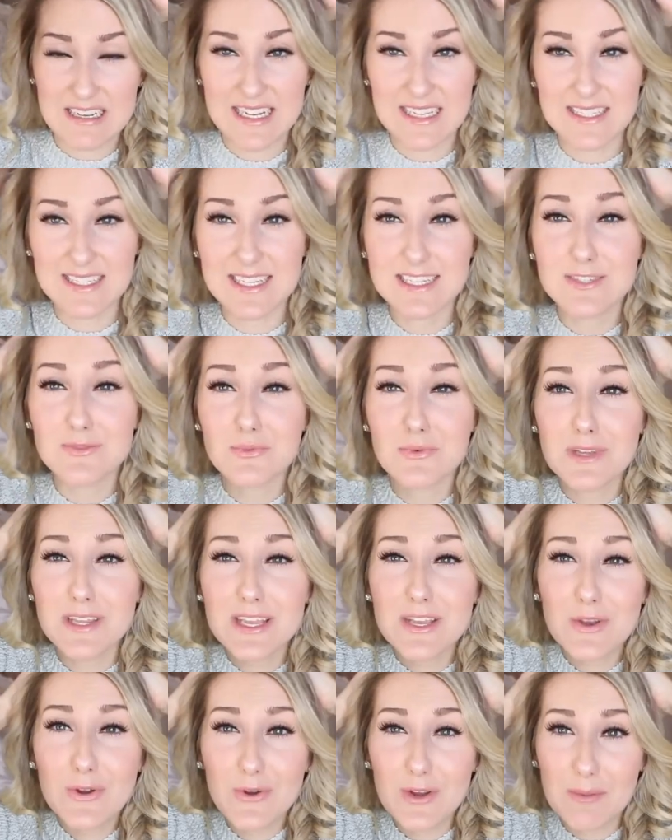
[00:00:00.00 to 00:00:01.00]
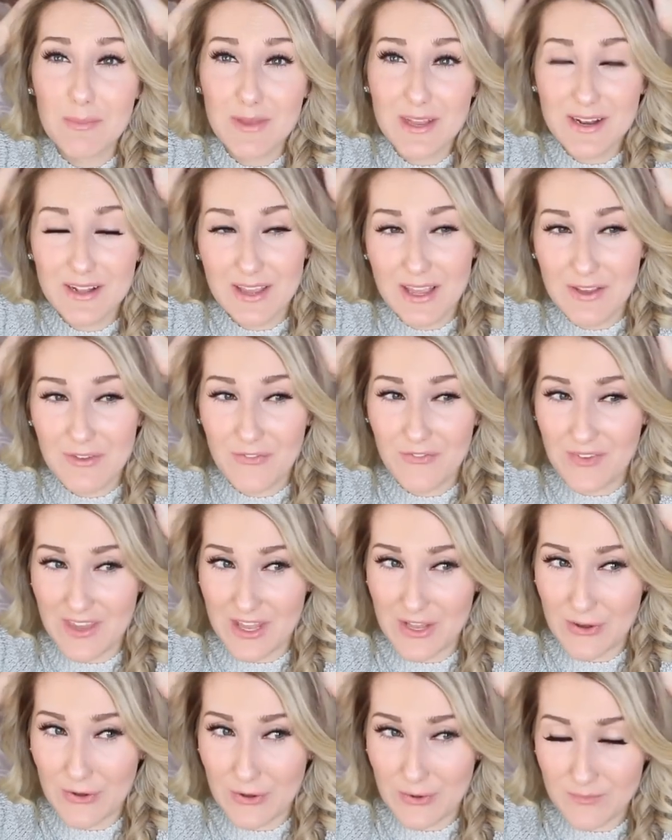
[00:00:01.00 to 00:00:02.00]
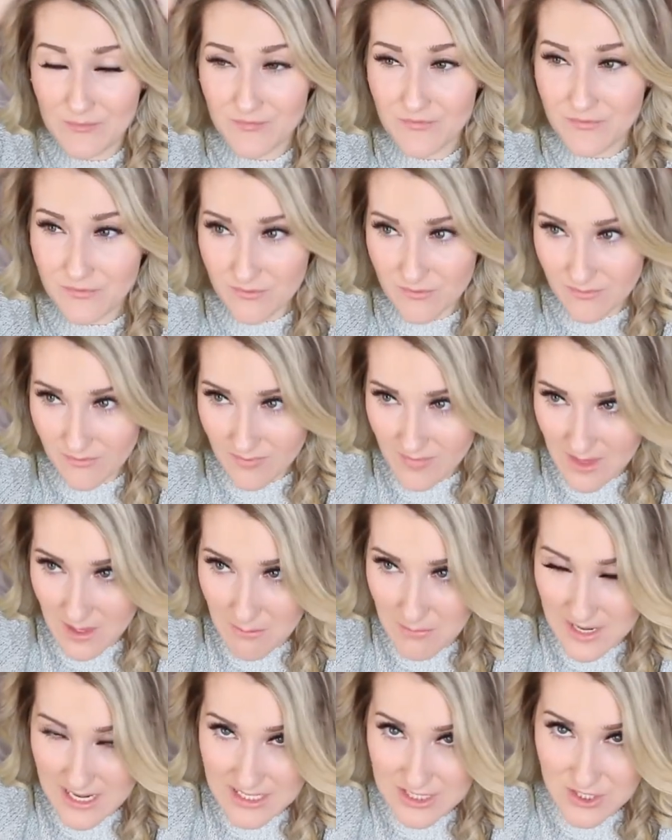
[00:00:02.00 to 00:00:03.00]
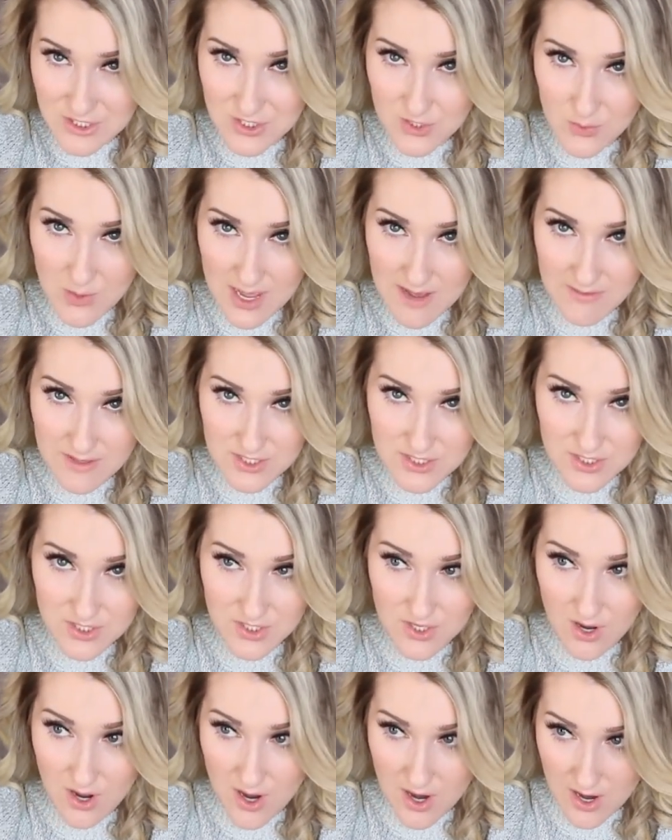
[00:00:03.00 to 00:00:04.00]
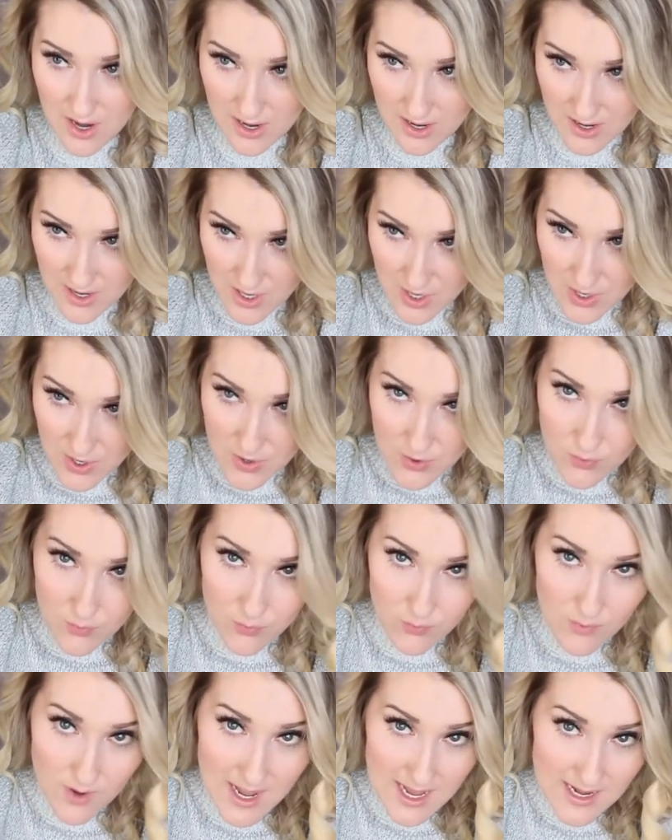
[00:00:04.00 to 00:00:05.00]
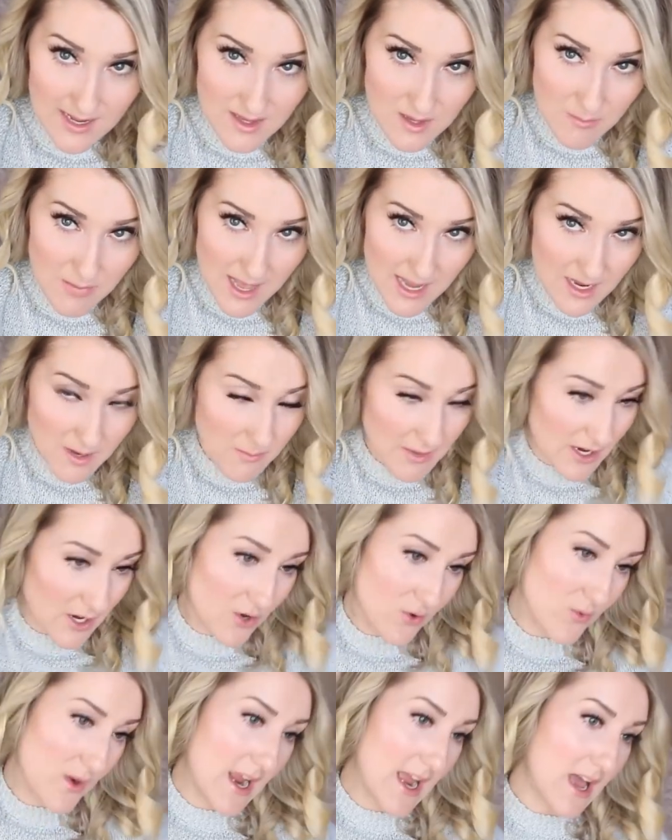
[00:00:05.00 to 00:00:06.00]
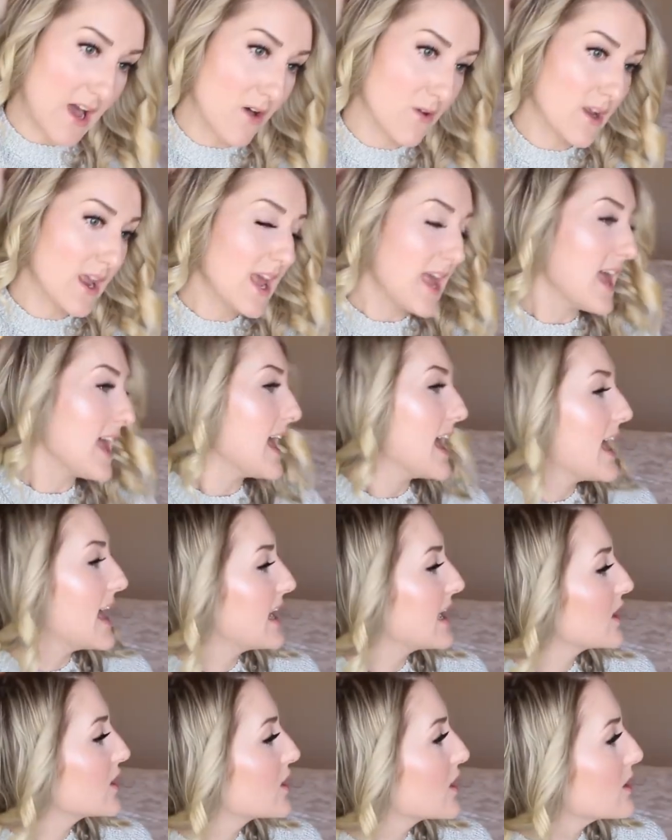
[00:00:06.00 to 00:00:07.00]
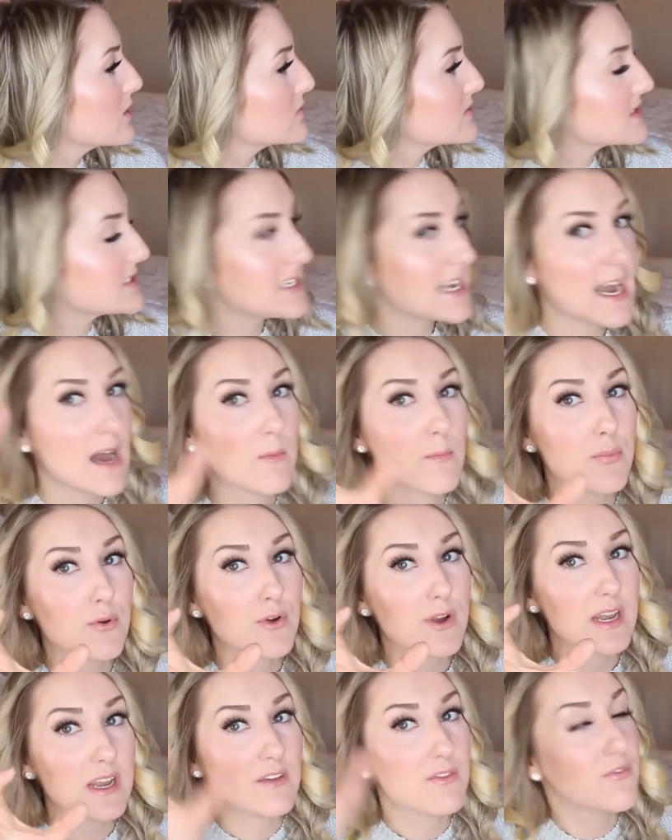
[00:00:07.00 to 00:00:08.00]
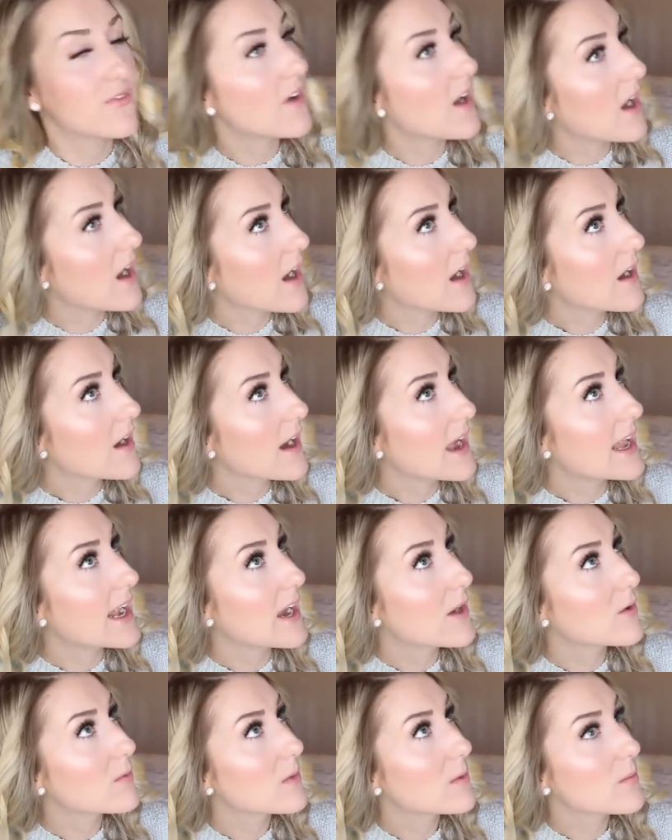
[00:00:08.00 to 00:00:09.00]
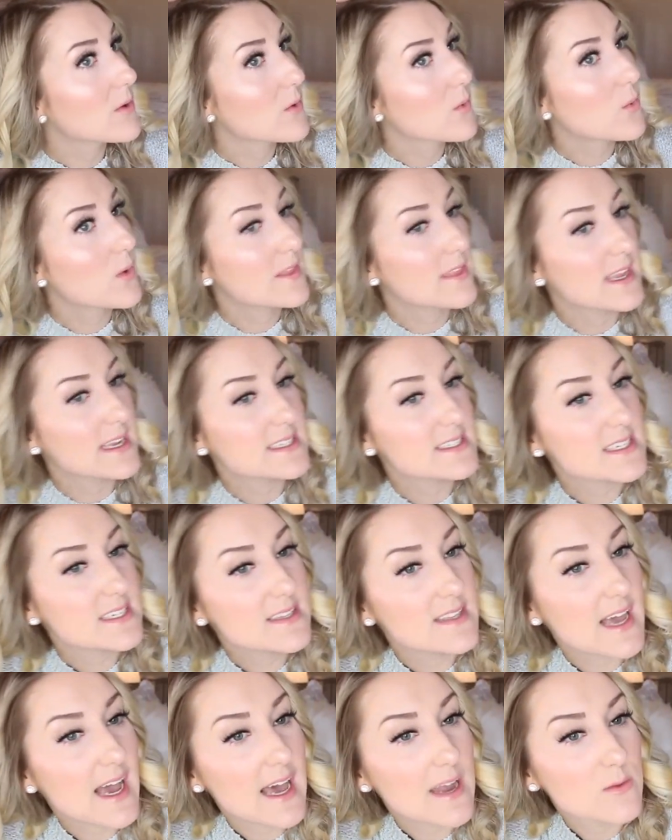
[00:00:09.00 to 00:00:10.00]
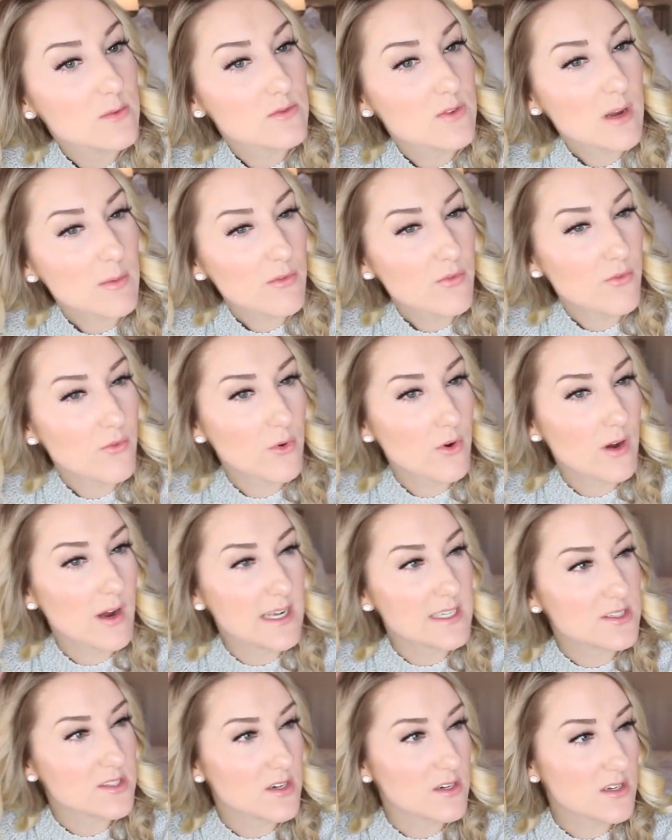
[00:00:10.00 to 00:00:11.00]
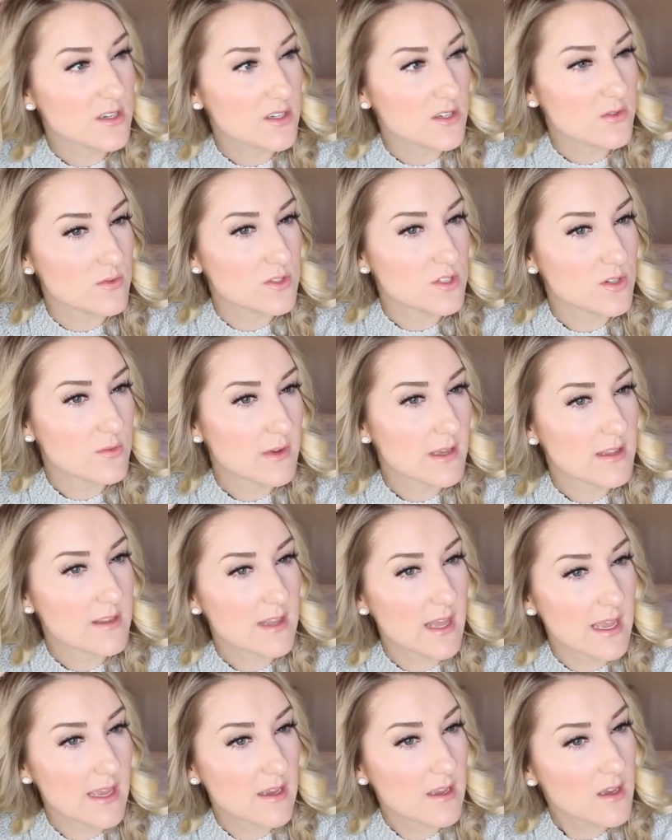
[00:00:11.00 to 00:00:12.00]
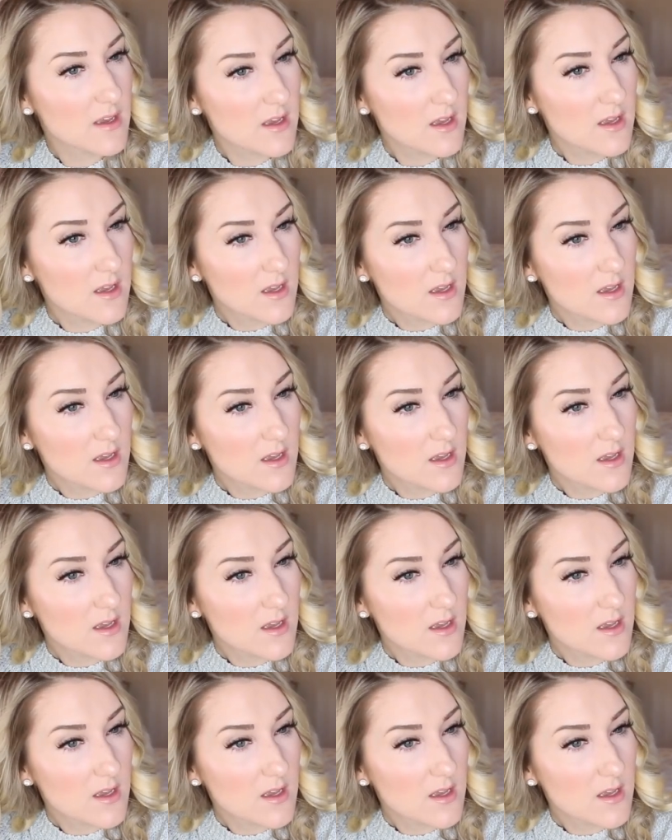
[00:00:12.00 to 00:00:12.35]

it's really creepy to like feel, but I do have a scar right at the back of my crown and it goes down pretty far. And I remember when they did that, it was right before I started YouTube, I think,